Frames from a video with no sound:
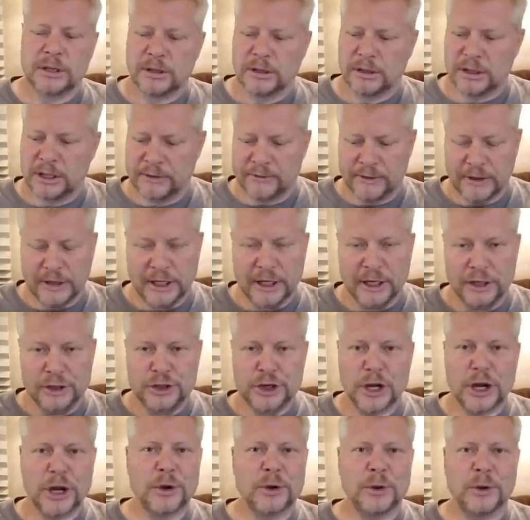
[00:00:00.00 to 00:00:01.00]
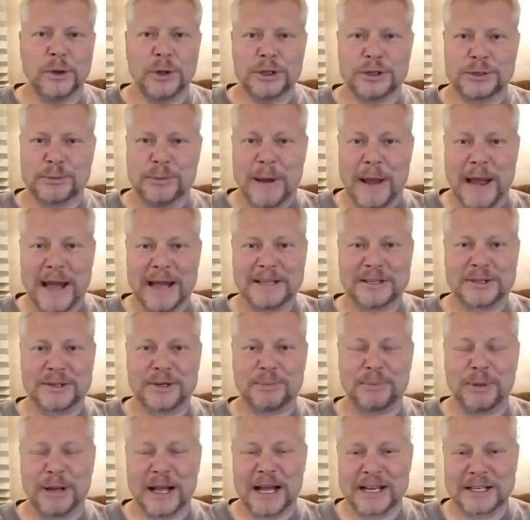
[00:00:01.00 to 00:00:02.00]
Living in a jungle as
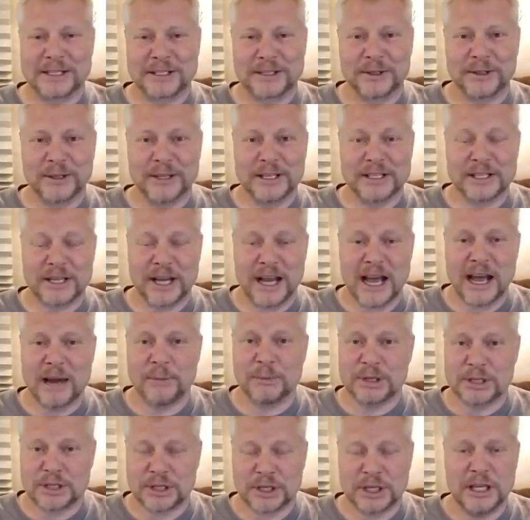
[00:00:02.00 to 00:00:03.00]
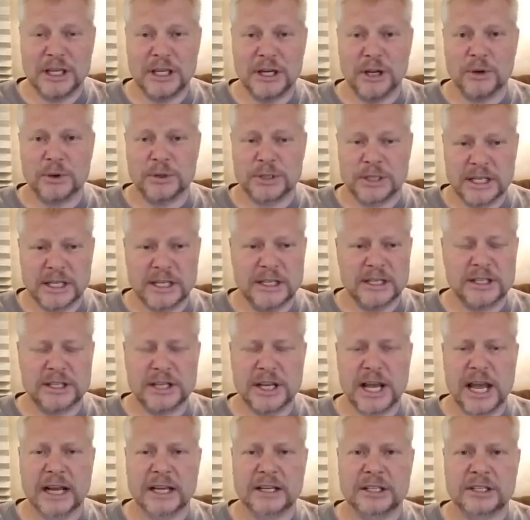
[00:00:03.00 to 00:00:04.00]
Master Blaster is, yeah, mosquitoes,
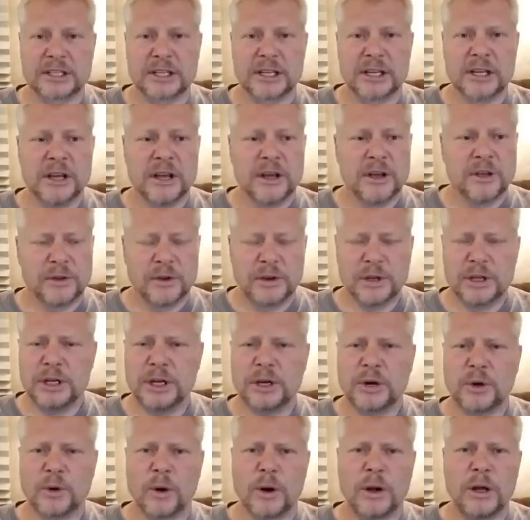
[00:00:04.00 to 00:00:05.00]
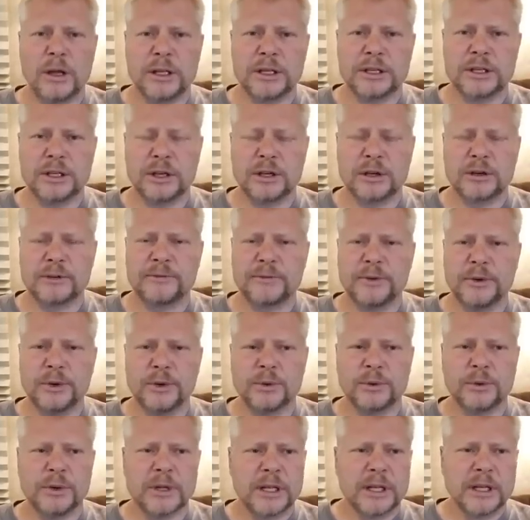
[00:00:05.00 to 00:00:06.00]
insects, they're going to crawl into your
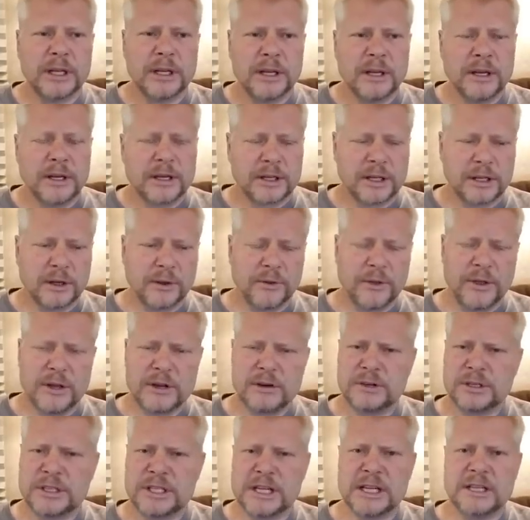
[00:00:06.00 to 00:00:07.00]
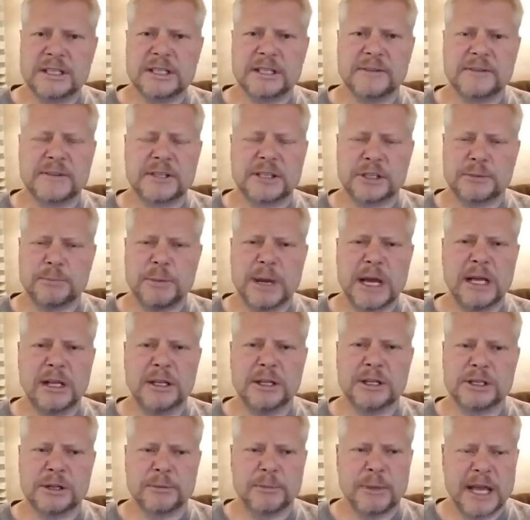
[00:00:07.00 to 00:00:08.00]
food. You know, their sense of
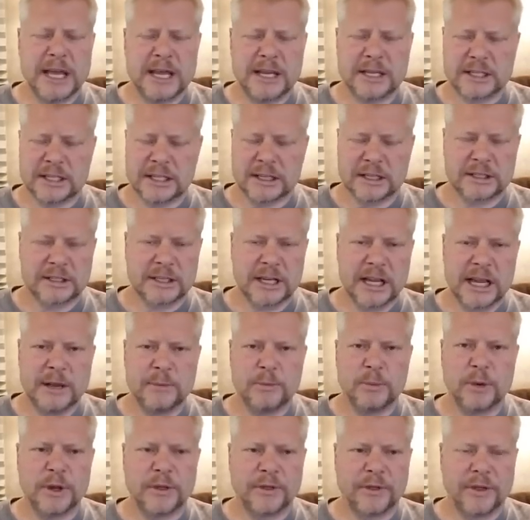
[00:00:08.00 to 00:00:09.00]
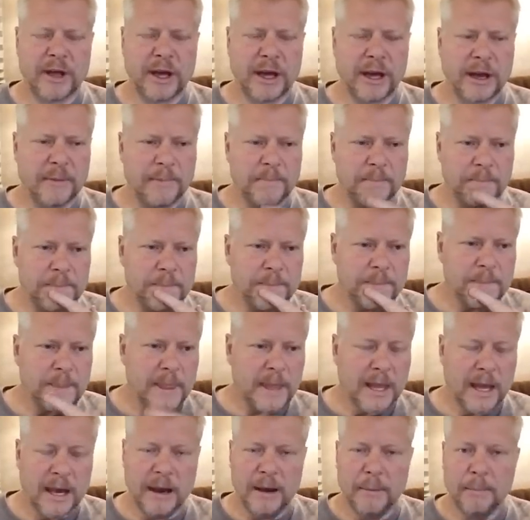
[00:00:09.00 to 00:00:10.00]
smell is amazing. Same with
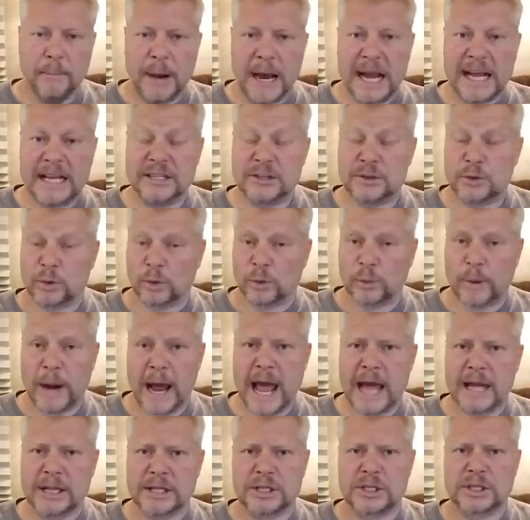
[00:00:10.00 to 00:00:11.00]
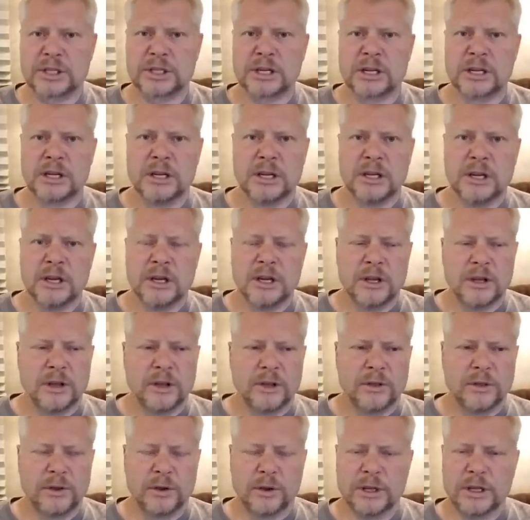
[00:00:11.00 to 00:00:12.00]
mice or rats.
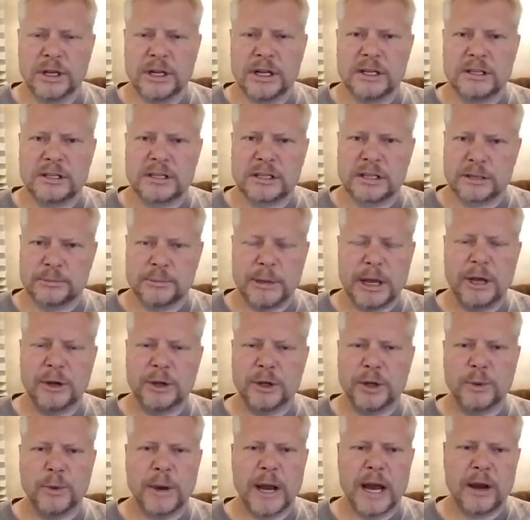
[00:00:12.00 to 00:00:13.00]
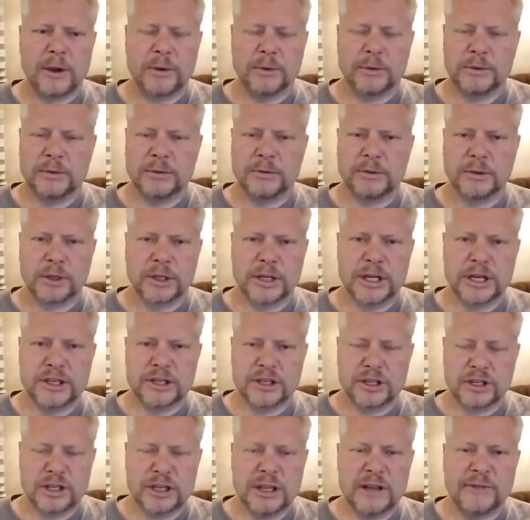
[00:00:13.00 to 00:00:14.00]
They're going to smell you out. They're going to
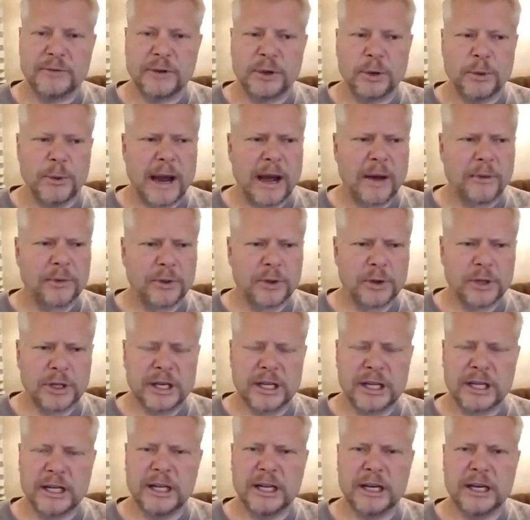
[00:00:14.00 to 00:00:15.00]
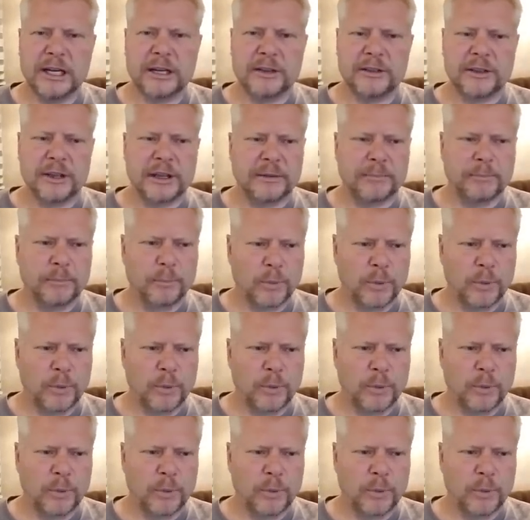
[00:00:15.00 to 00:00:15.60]
sniff you out. They're going to get into things.